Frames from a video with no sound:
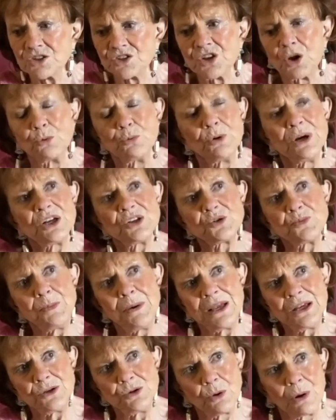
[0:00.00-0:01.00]
Rich
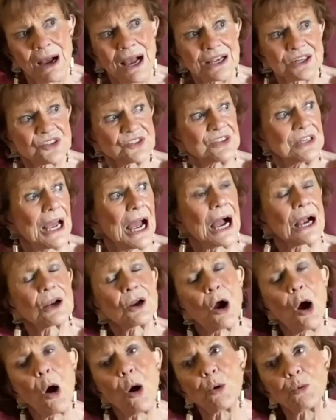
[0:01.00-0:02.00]
Pinuel, I
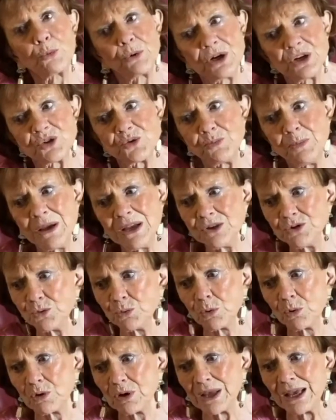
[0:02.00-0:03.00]
called Rich
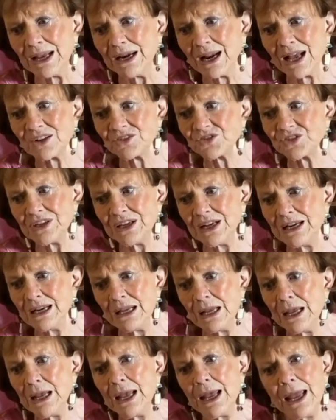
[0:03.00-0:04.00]
Pinuel and I said,
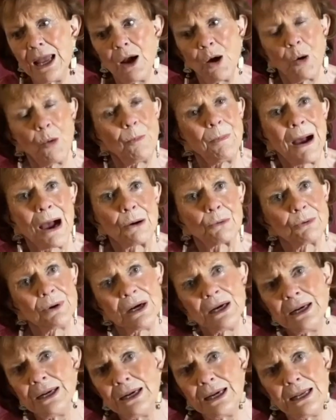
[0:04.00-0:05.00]
help, I
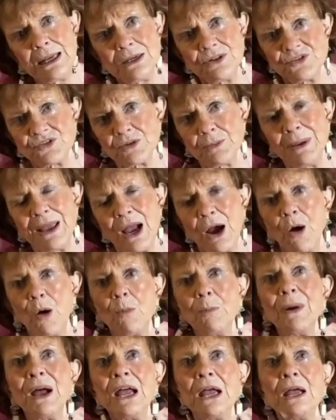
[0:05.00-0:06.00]
really need some
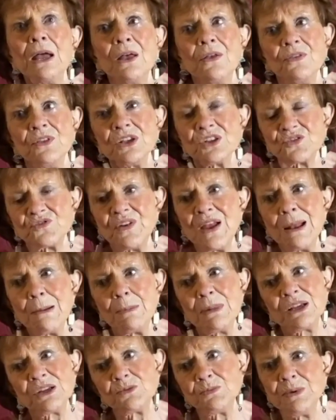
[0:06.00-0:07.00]
help. This
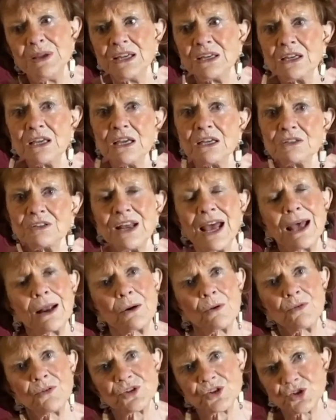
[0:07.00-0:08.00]
family is being kicked out
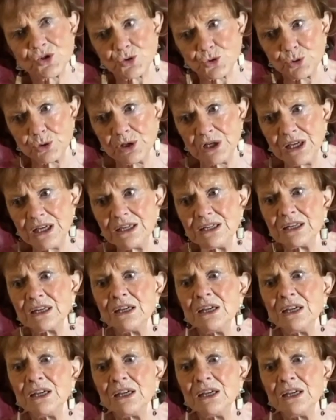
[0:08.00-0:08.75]
on the street.